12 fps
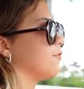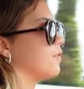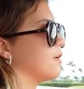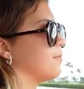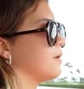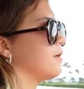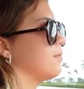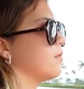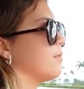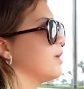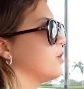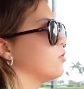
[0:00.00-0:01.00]
Free
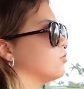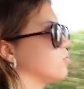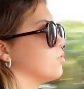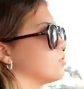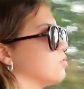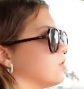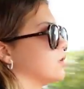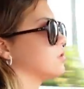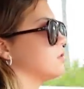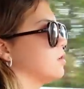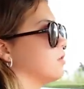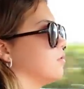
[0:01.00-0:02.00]
People. My usual
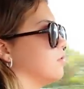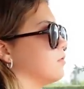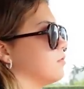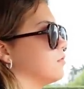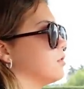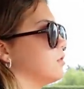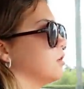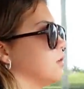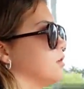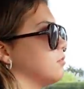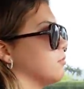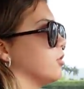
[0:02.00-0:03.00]
stores, you know,
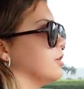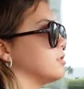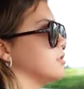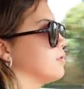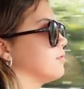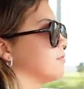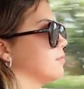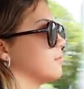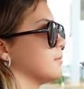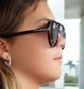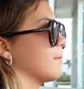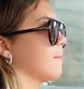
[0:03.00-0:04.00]
nothing crazy. Well,
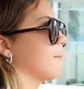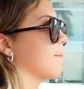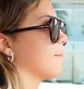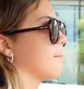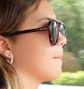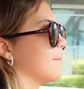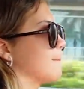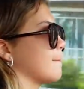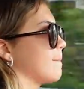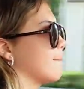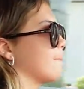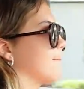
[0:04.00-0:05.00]
we only have 2
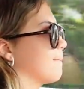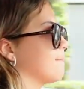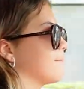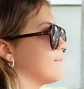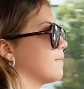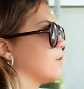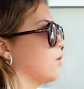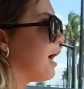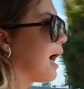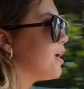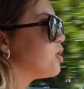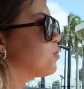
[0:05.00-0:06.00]
hours, so.
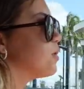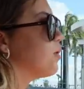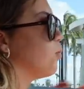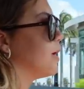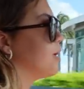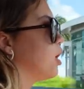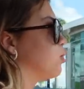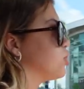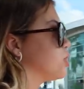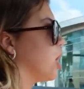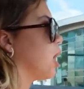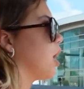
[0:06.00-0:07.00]
I just want to window
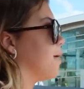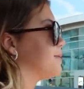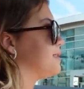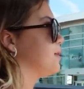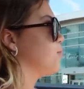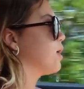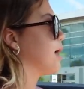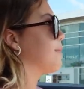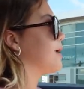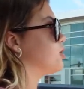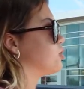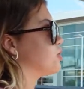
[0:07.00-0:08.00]
shop, see what I'm
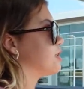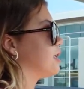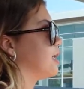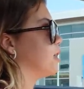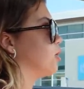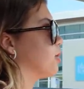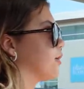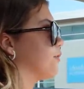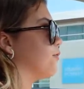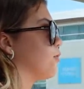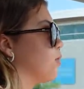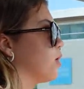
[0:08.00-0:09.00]
interested in
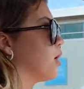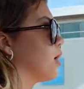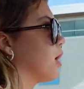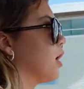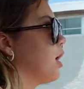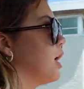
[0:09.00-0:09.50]
looking for.